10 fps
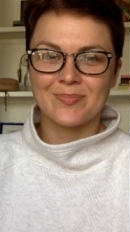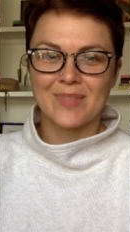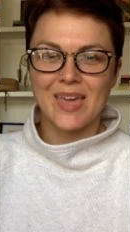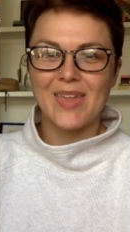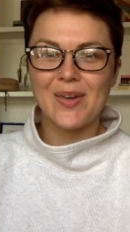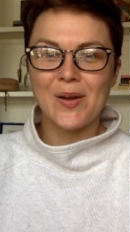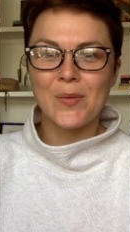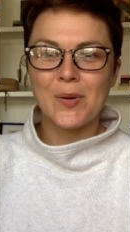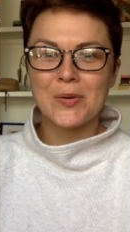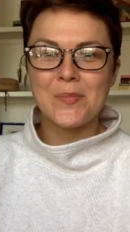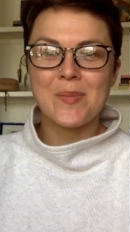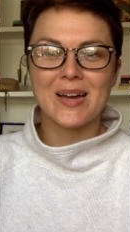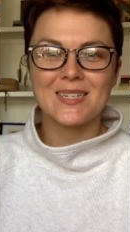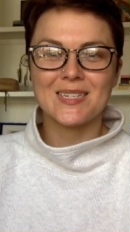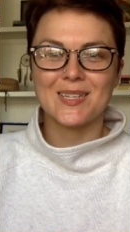Hey there, welcome
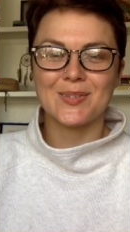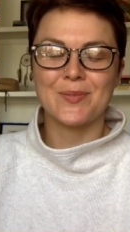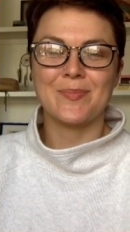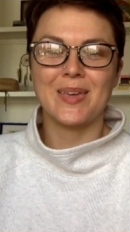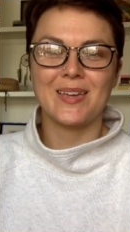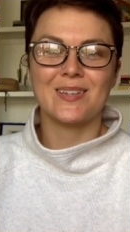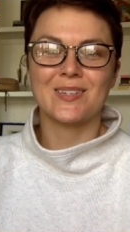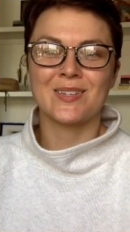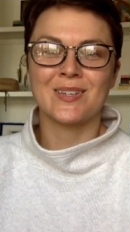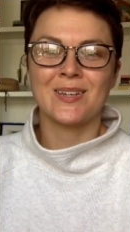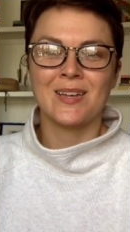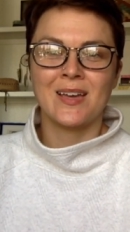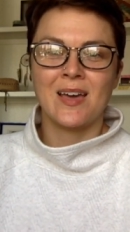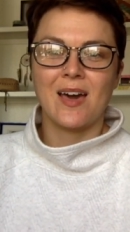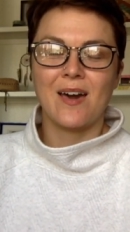back to Desert Mage.
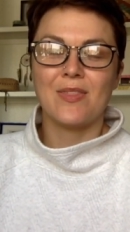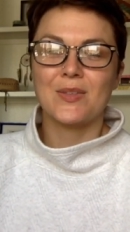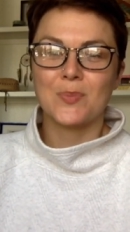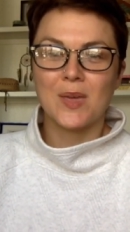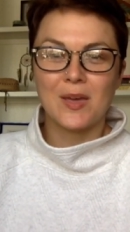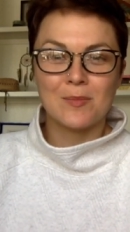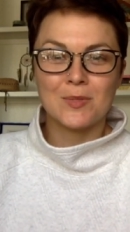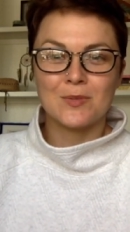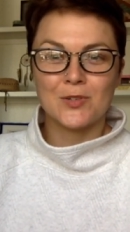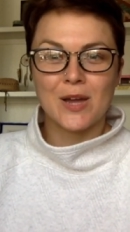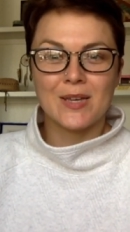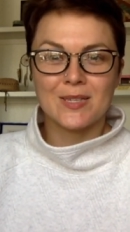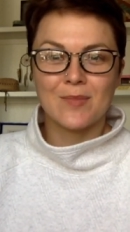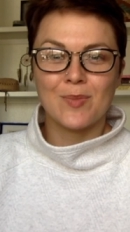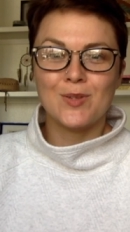This week I'm trying
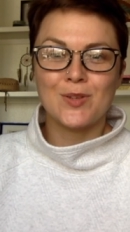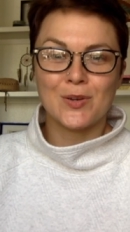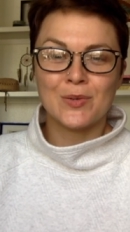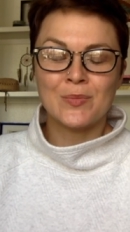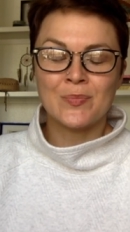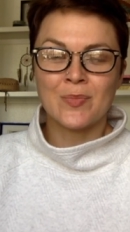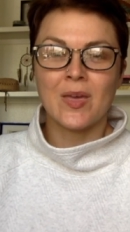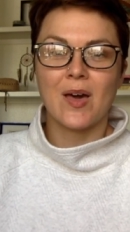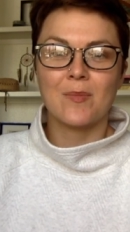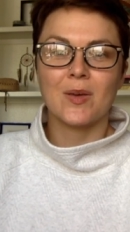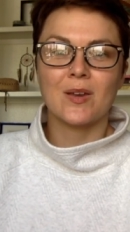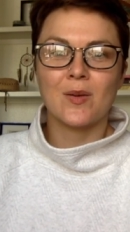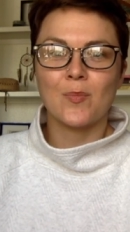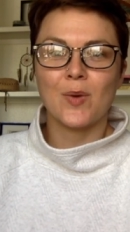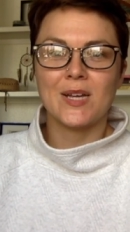something new. I'm going
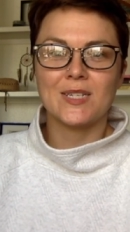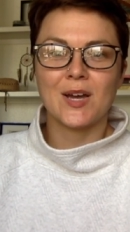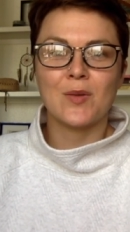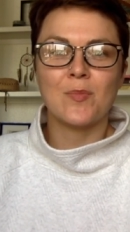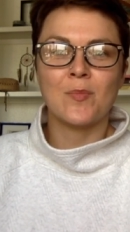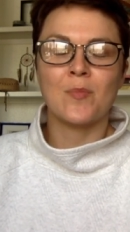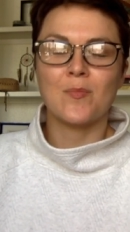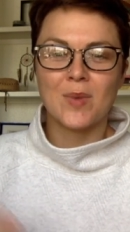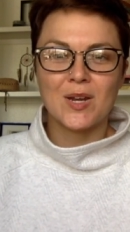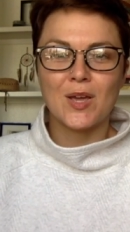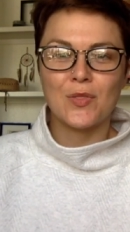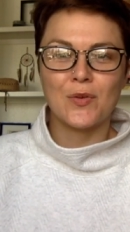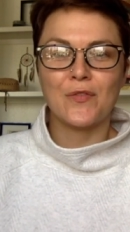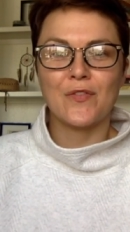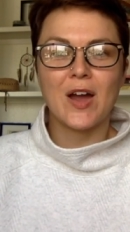to break down Monday
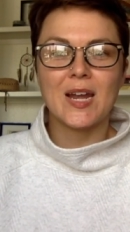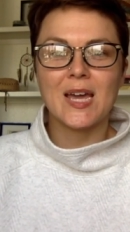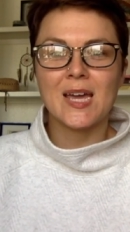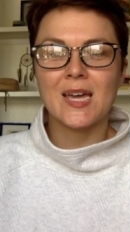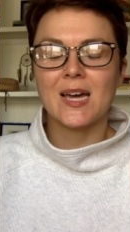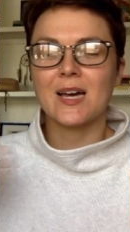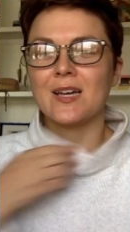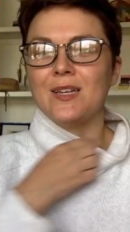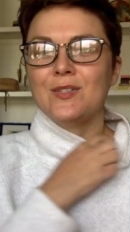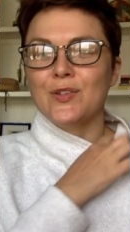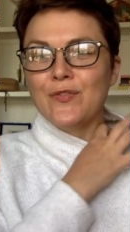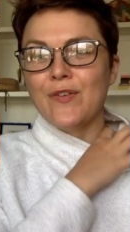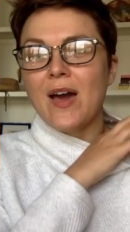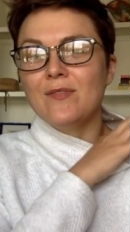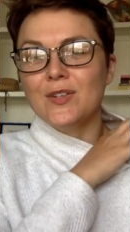through Friday into
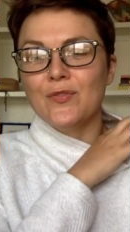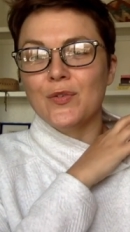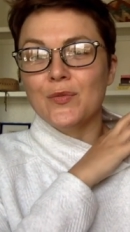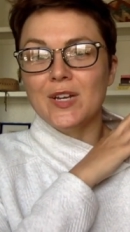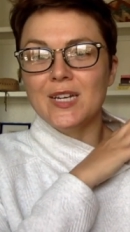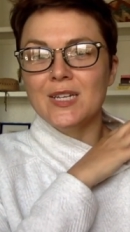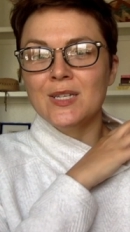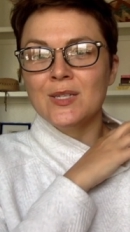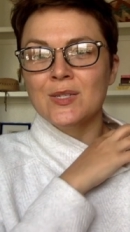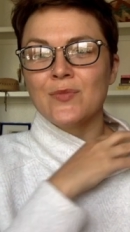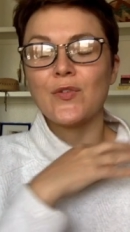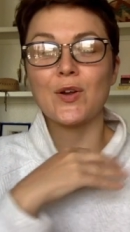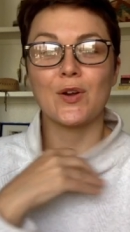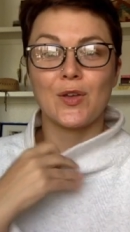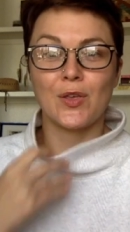5 different readings for
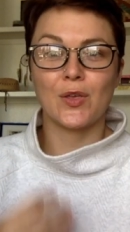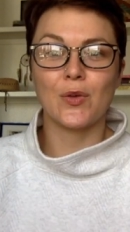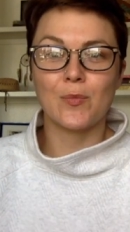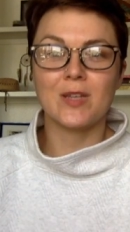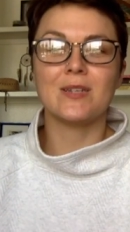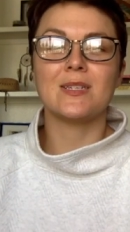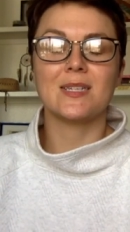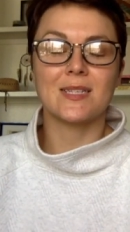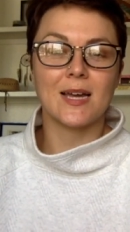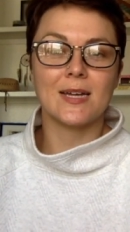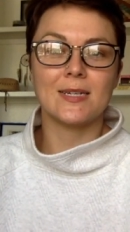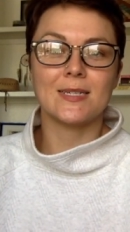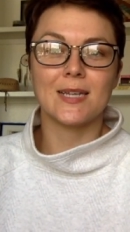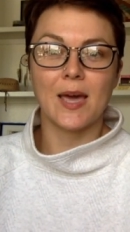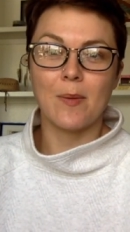your human design
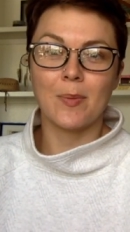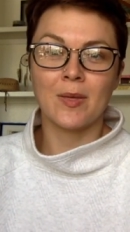type.